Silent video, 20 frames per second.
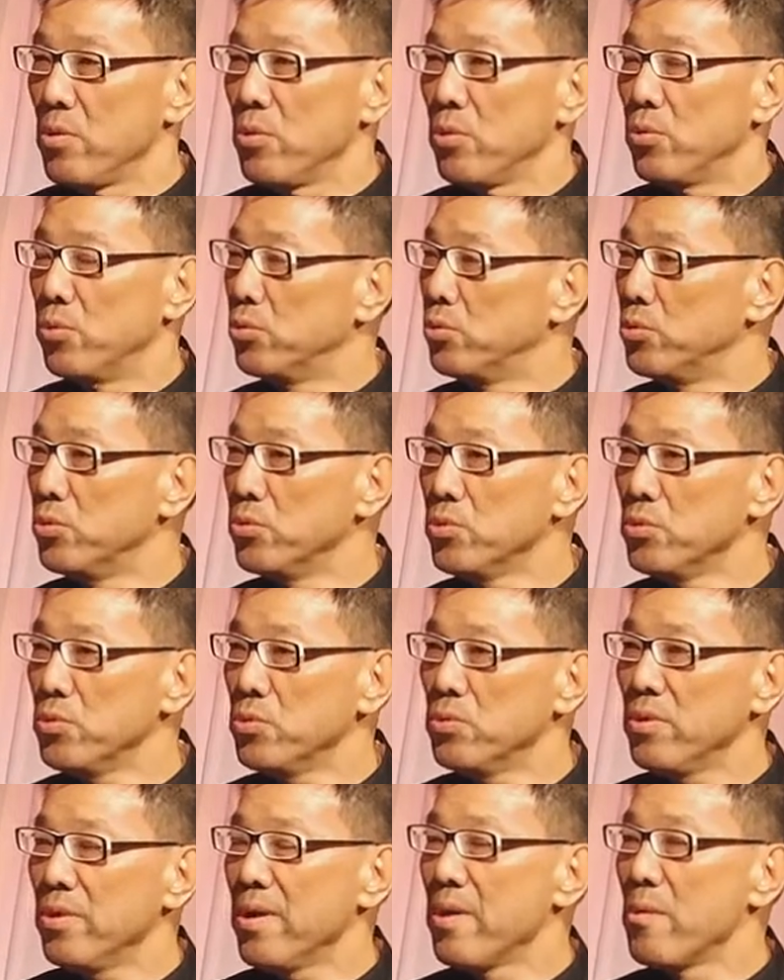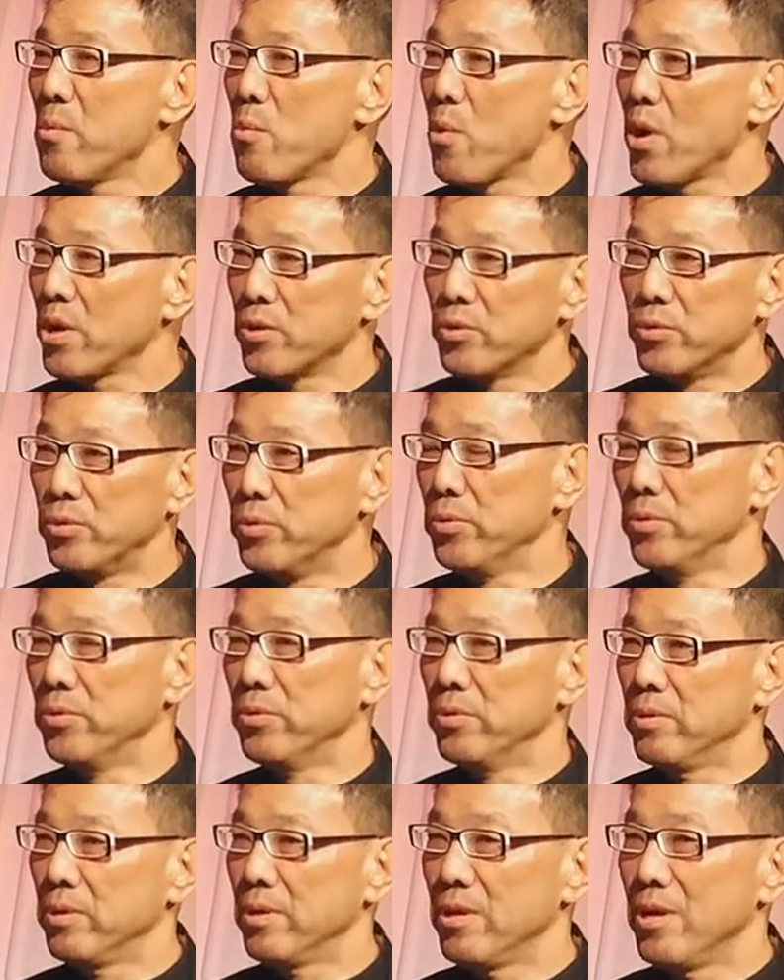who do what you
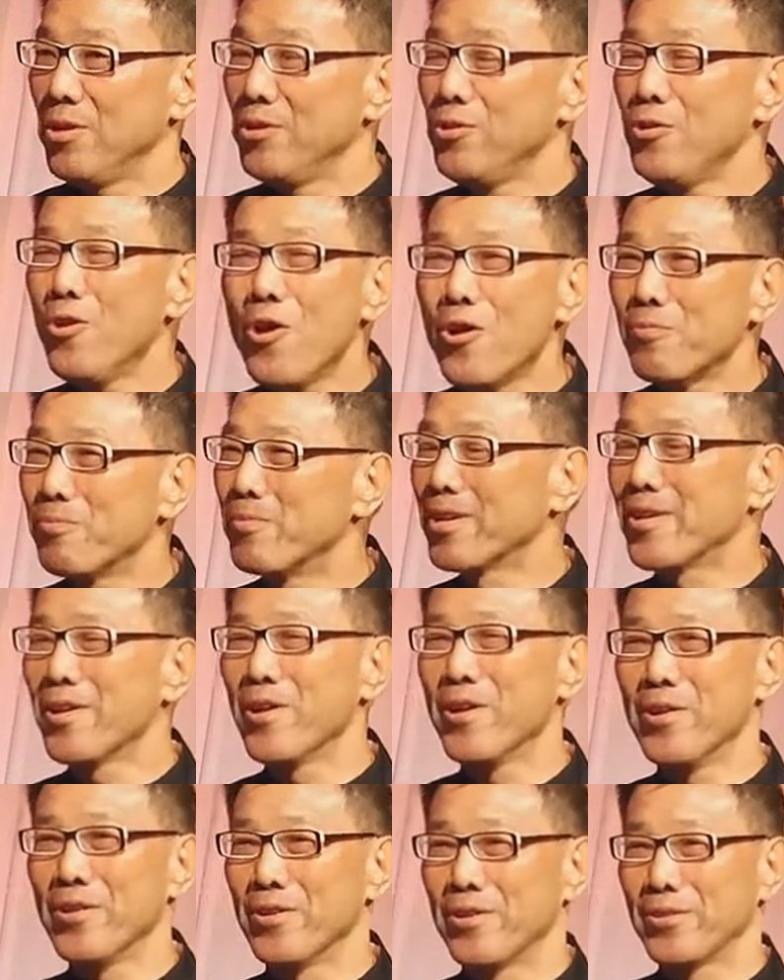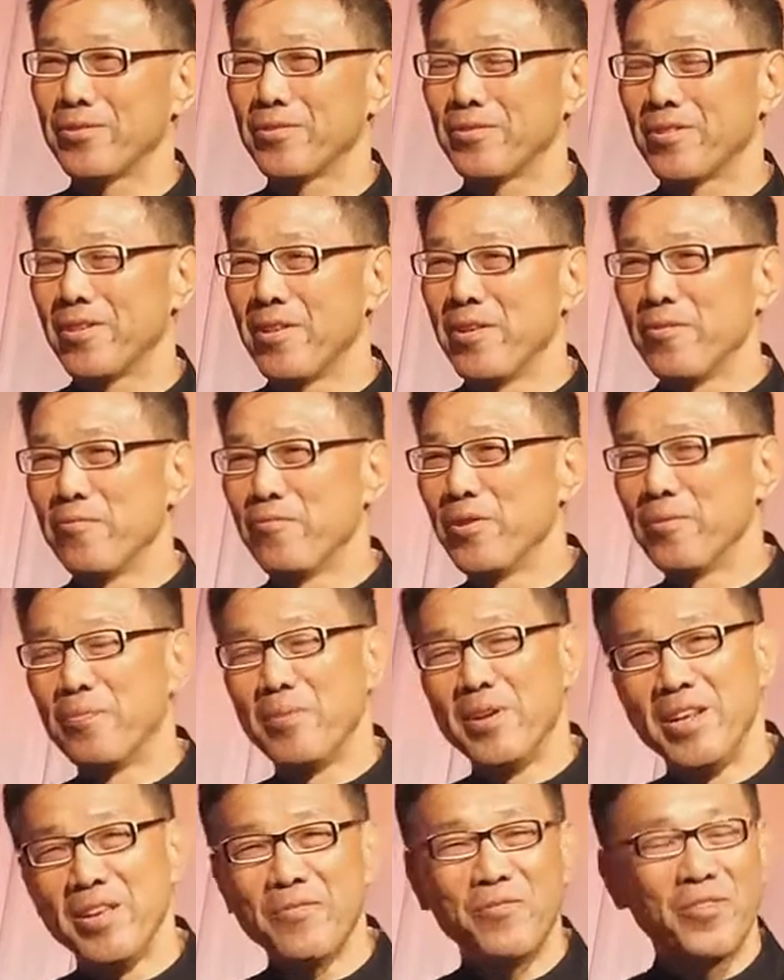do, not because we
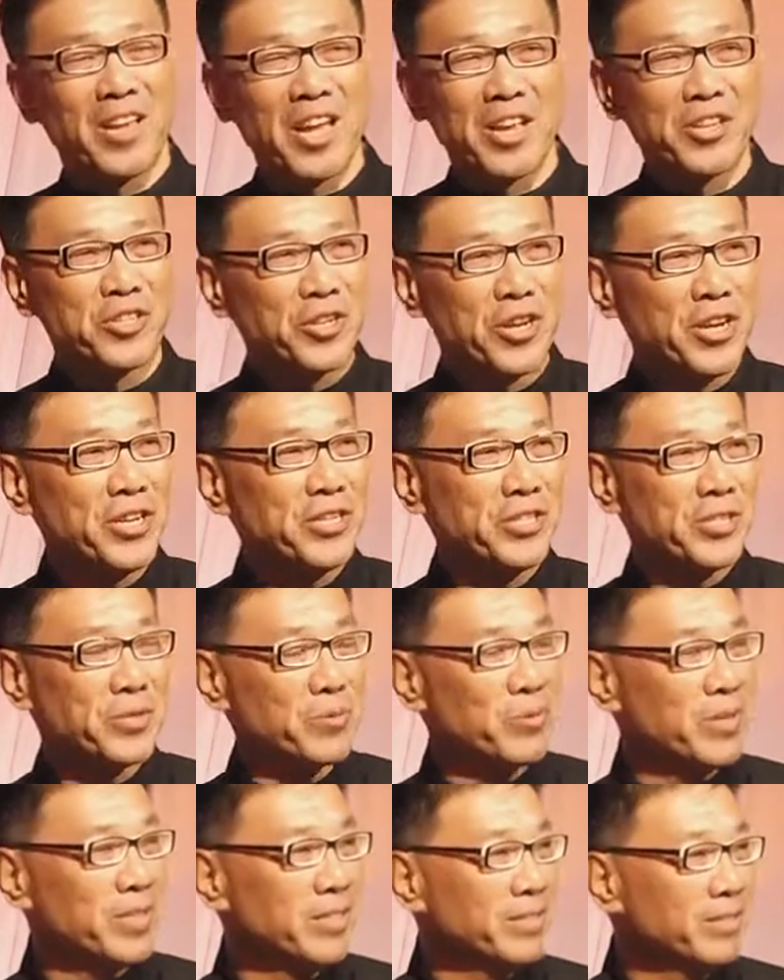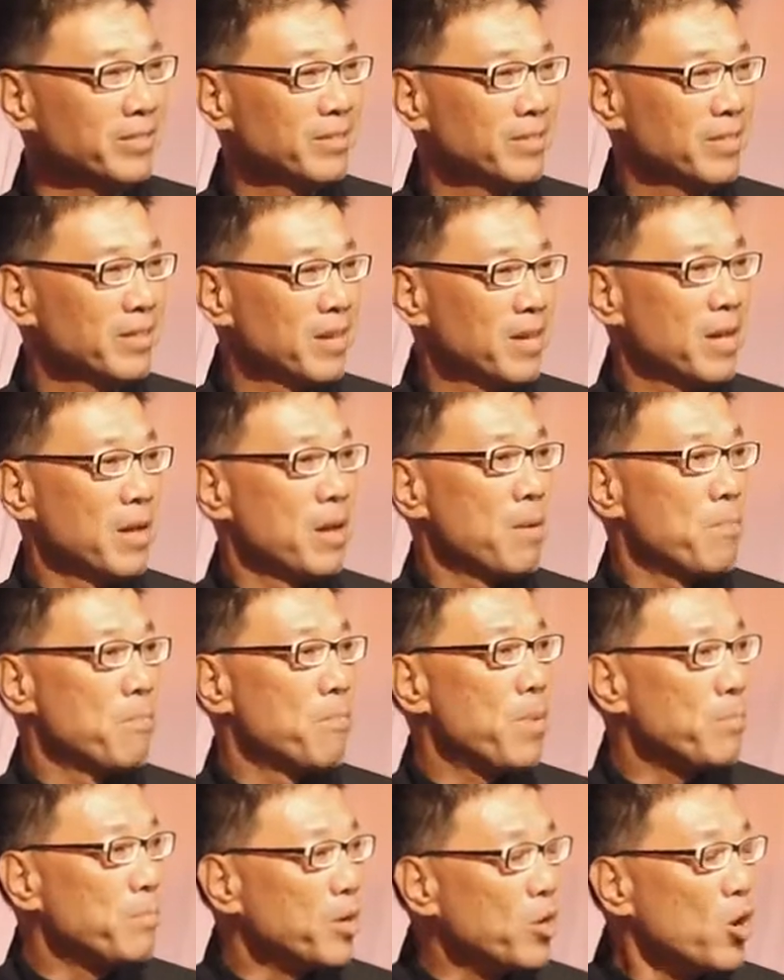believe we can change the world,
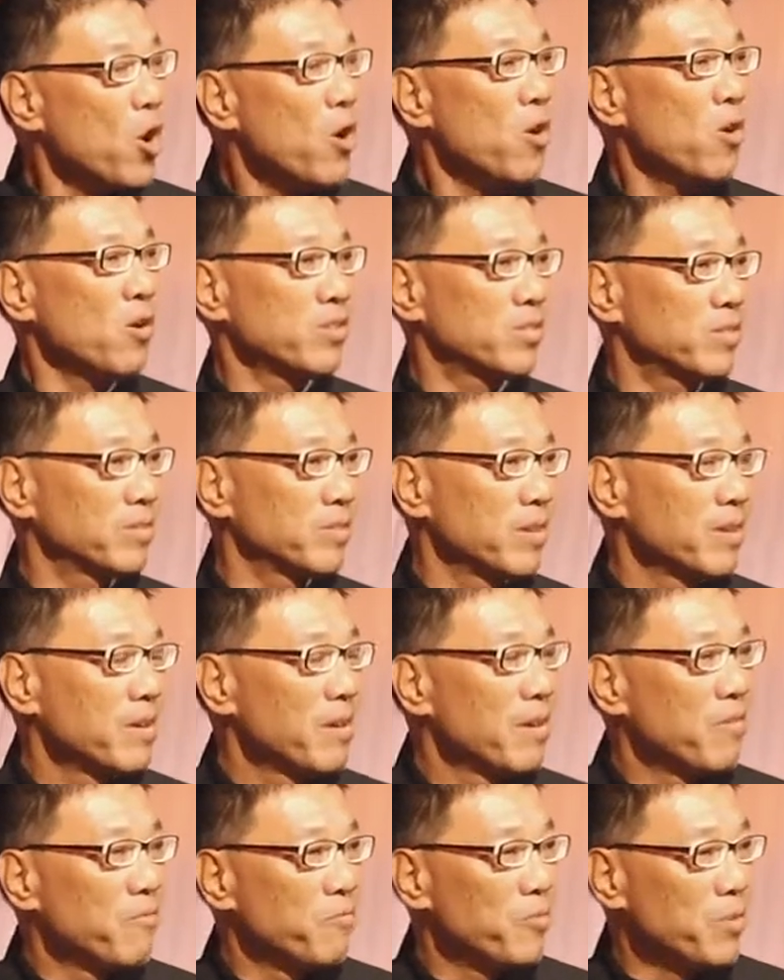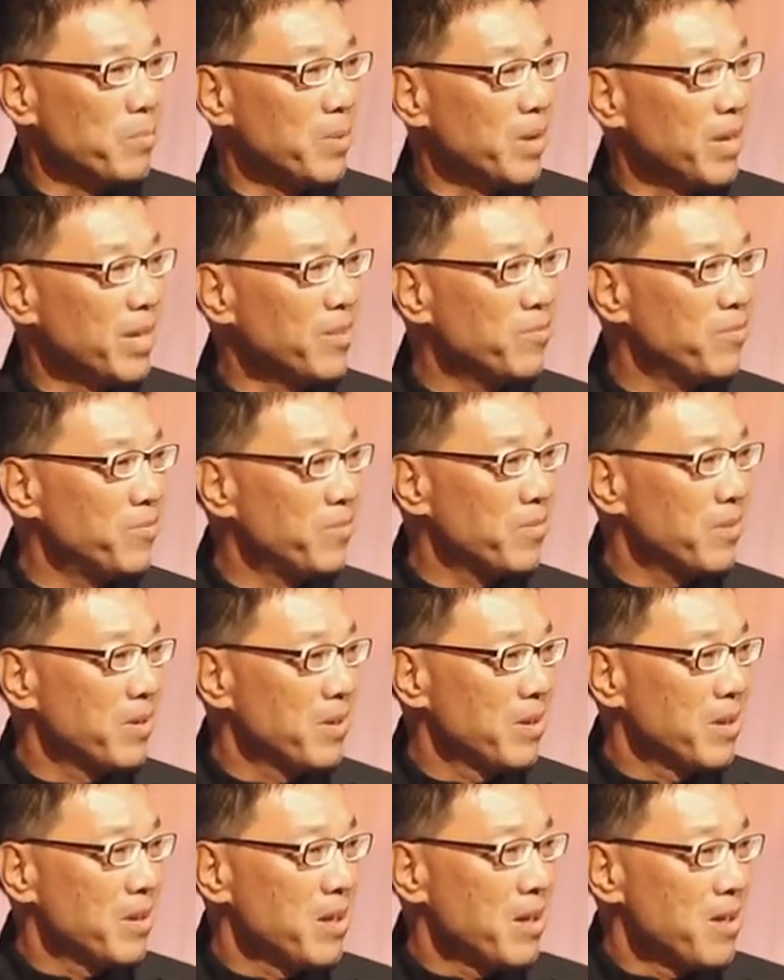but because we believe
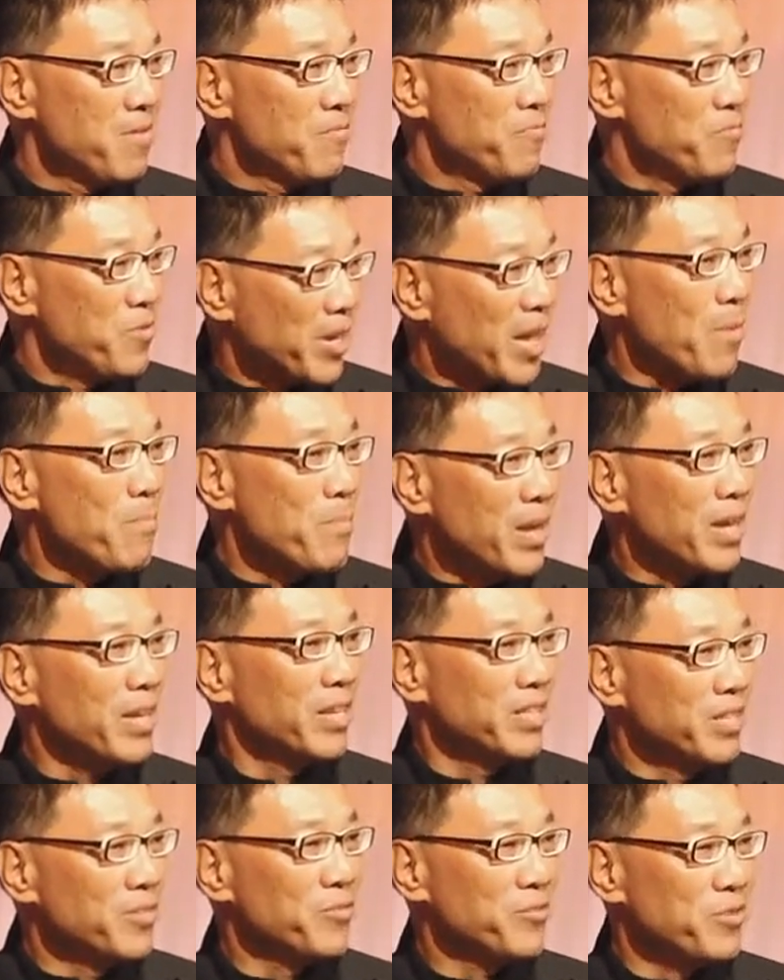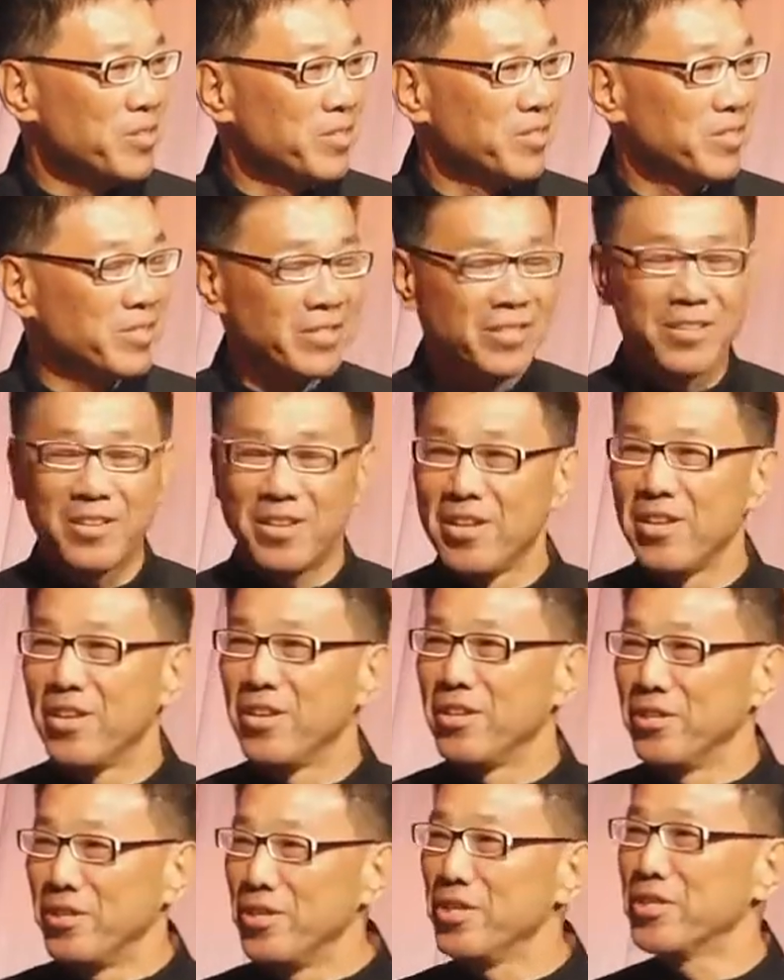we can make a difference.
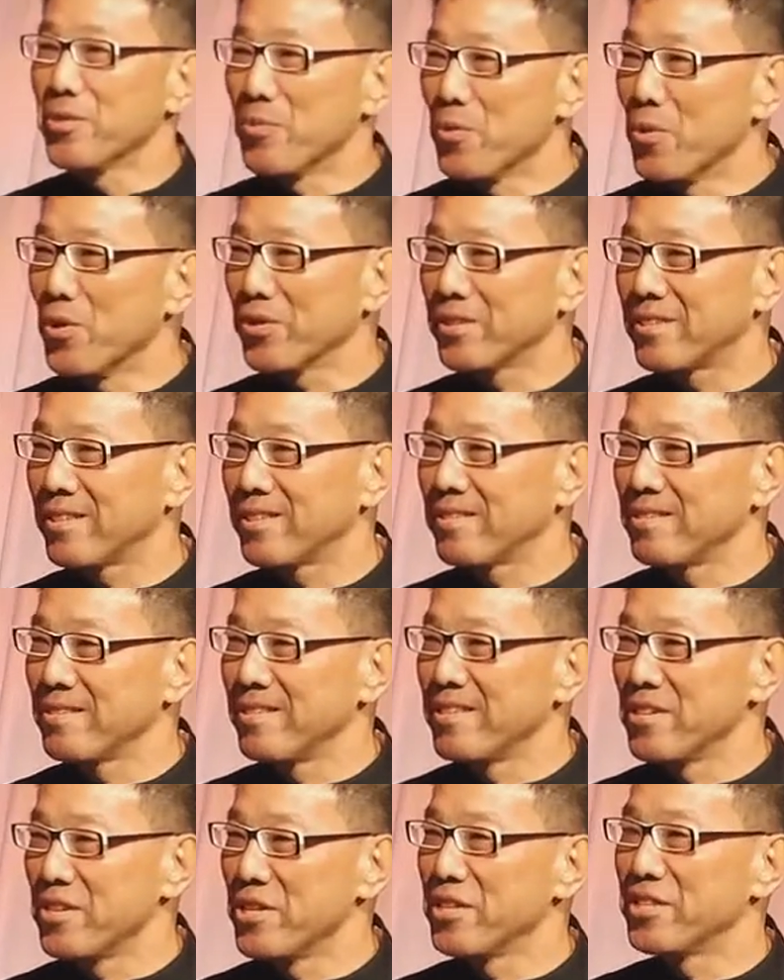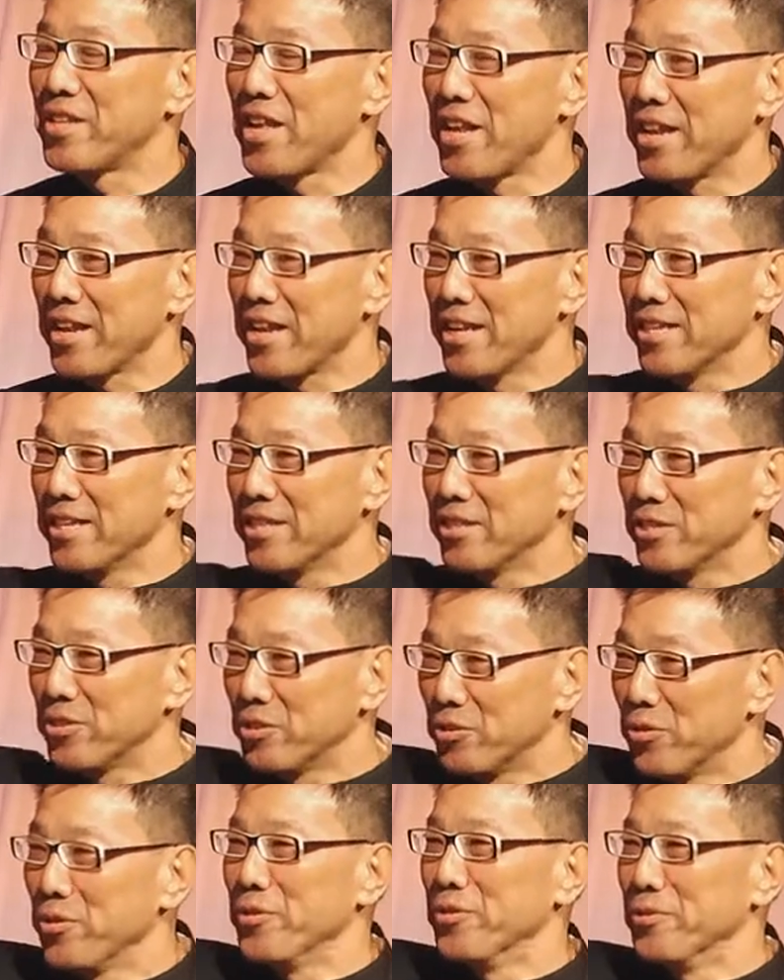This award is
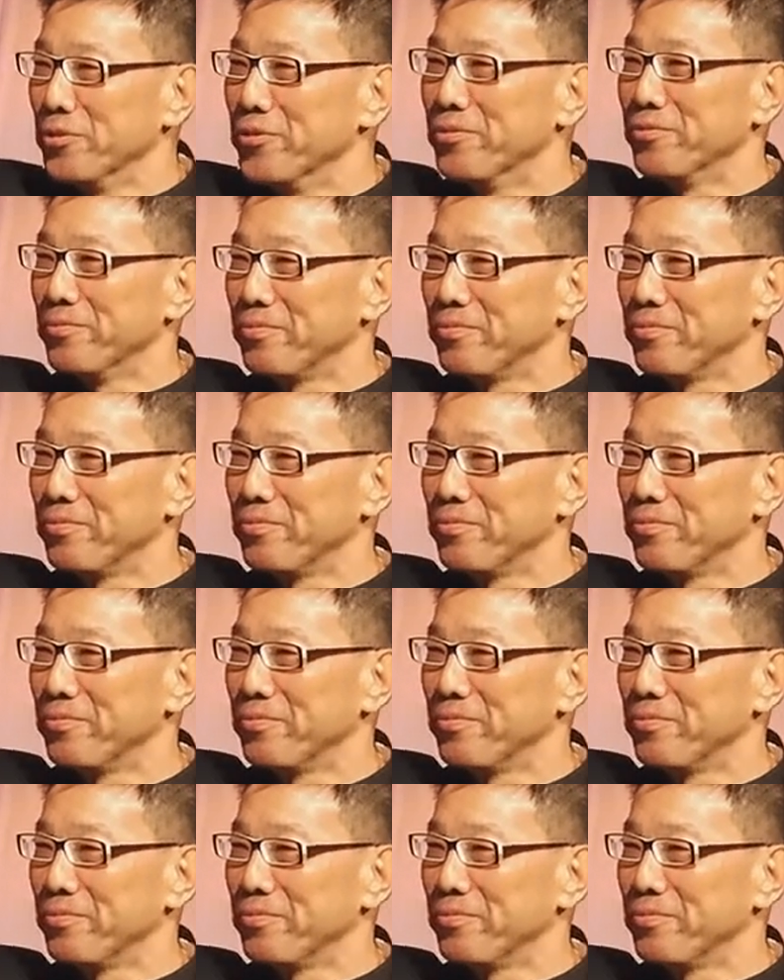dedicated to you.